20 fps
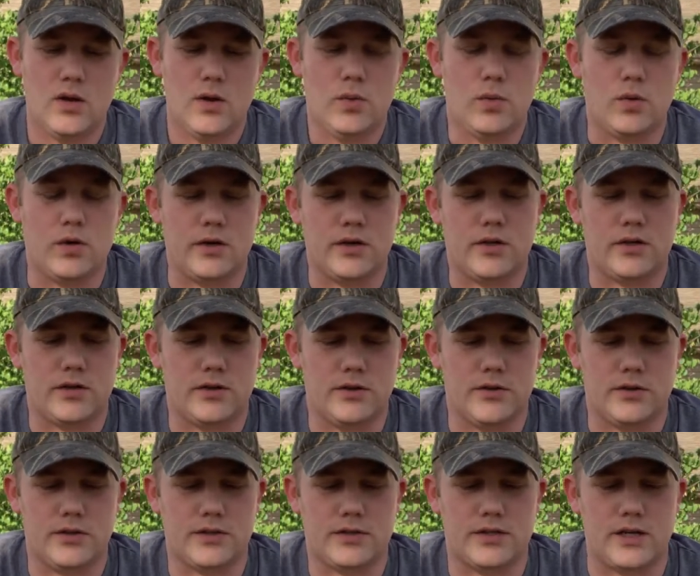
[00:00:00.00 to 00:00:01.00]
wood
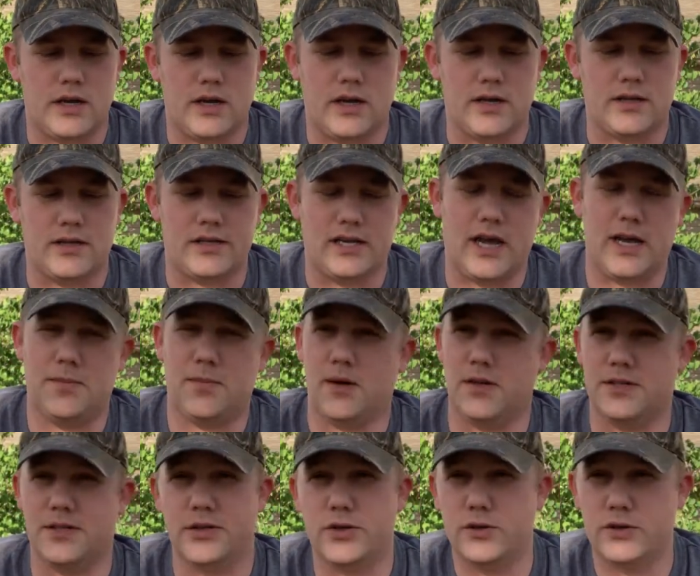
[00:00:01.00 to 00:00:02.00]
glues. Uh, the
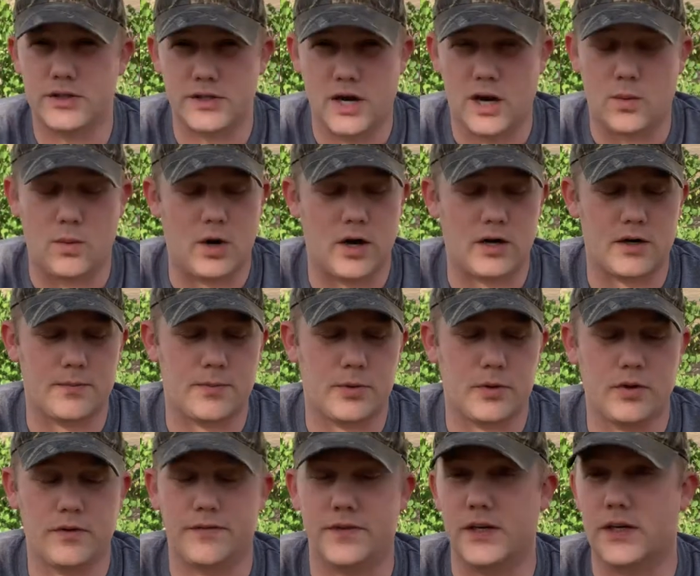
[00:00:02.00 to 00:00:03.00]
Titebond 2 is not
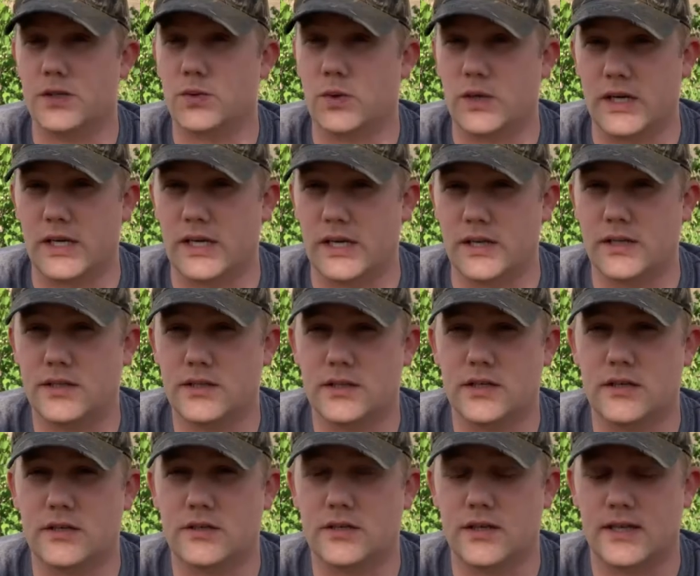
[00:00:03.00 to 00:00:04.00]
waterproof. This one is,
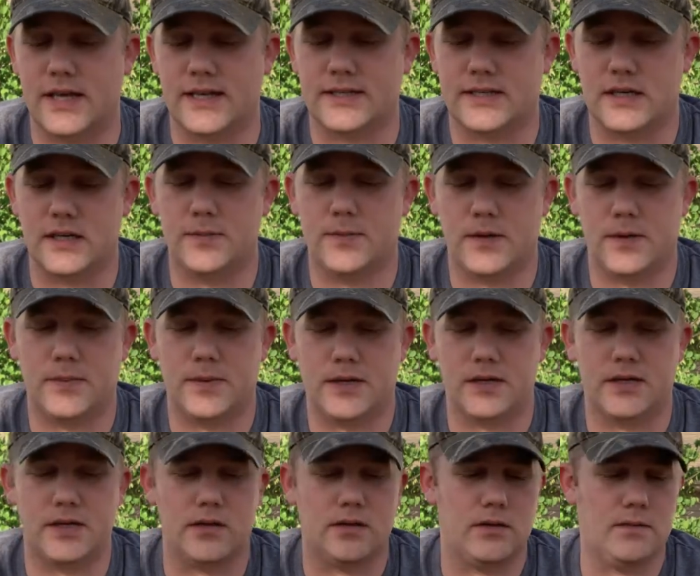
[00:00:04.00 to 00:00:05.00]
so that's going to be a
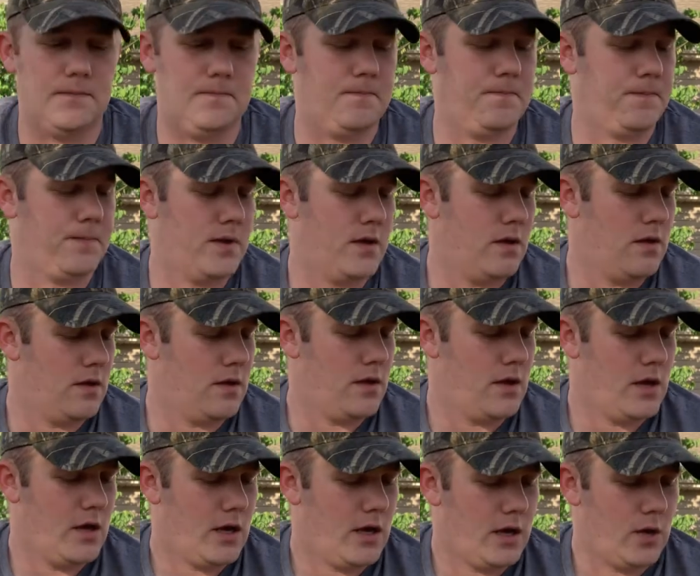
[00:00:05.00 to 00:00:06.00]
big deal.
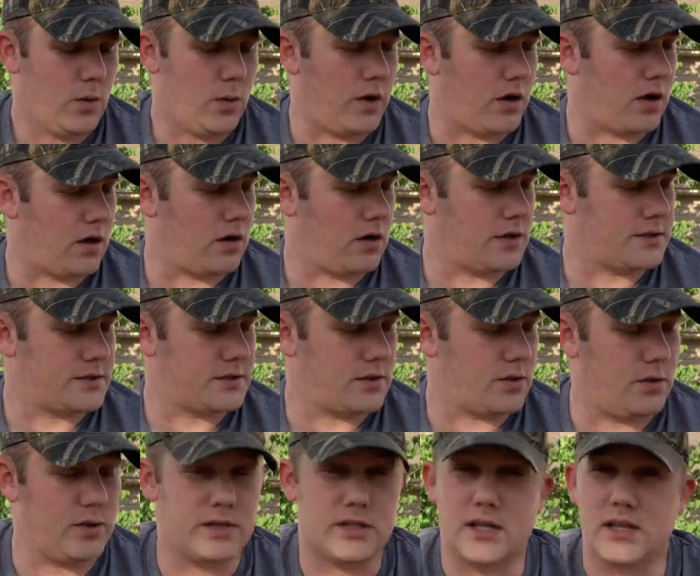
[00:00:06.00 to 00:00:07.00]
We are also
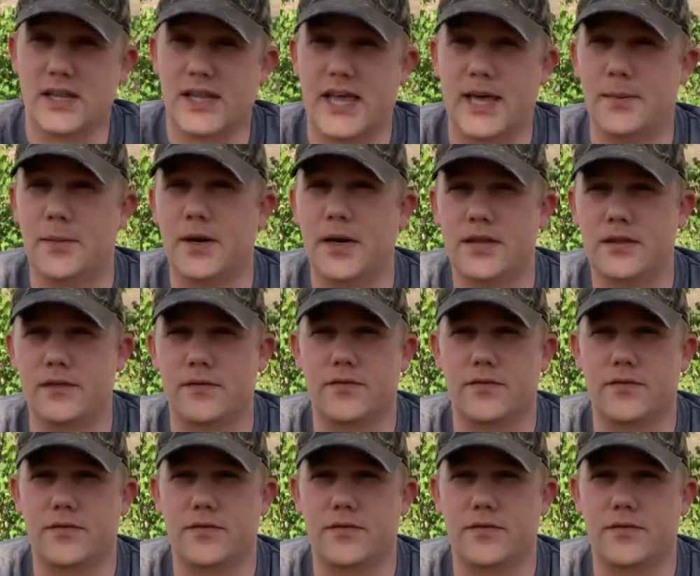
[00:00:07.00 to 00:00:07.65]
going to laminate the